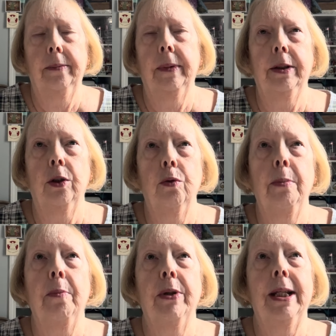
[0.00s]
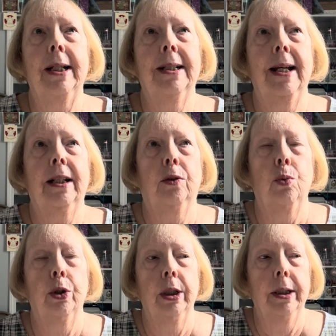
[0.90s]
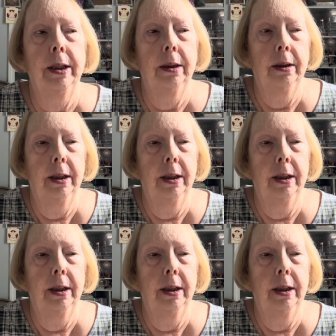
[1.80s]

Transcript: I don't remember the exact wording